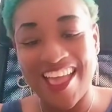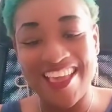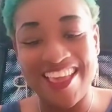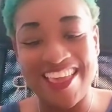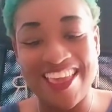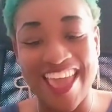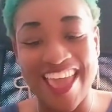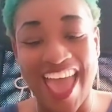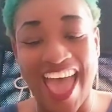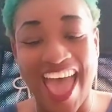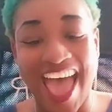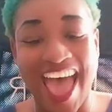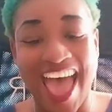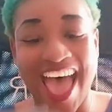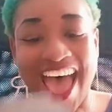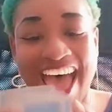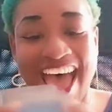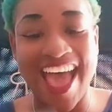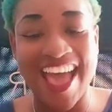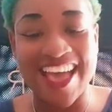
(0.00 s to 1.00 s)

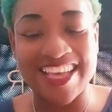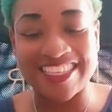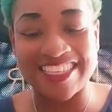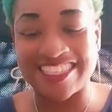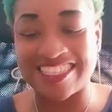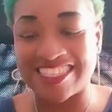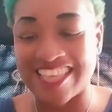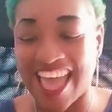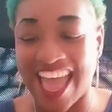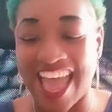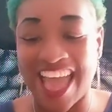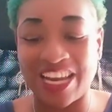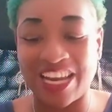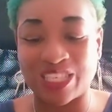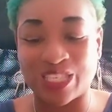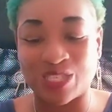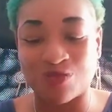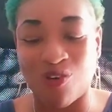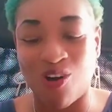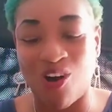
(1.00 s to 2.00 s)
Yes!
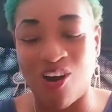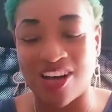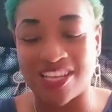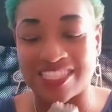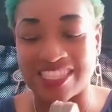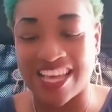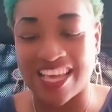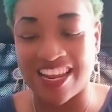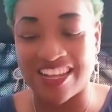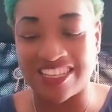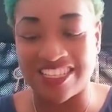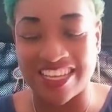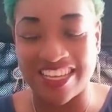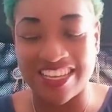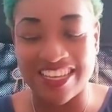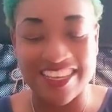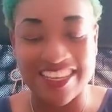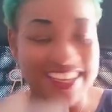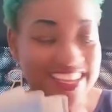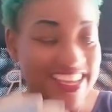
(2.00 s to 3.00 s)
Eight of Swords
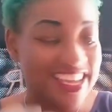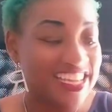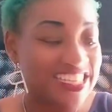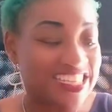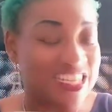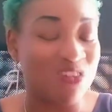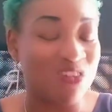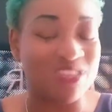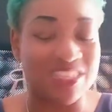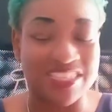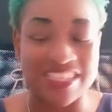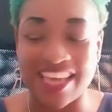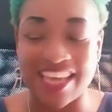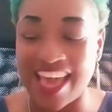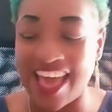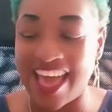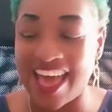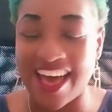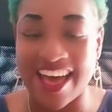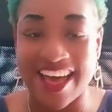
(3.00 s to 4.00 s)
energy. She was,
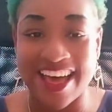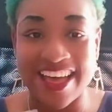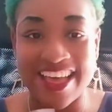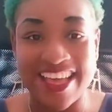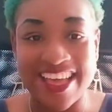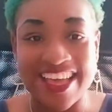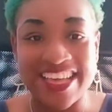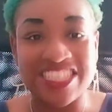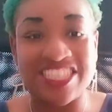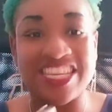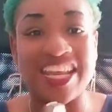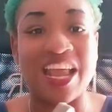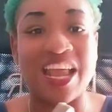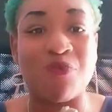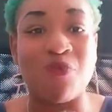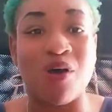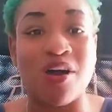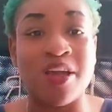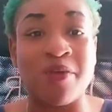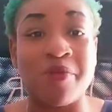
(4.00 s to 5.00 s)
yeah. She
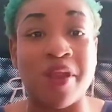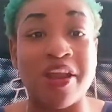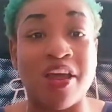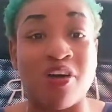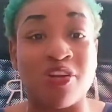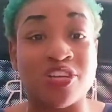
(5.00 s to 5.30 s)
didn't want him to